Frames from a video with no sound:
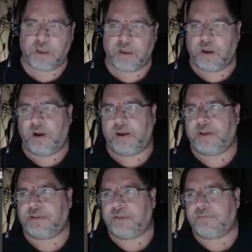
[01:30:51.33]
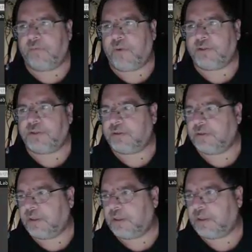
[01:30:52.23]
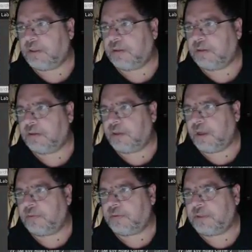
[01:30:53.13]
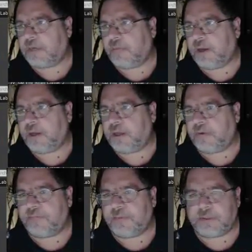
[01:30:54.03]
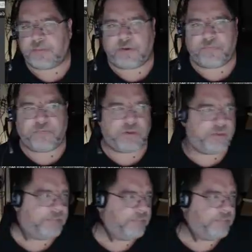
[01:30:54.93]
Alright guys, thanks for watching, and I'm going to take a break and get away from this computer for a little bit.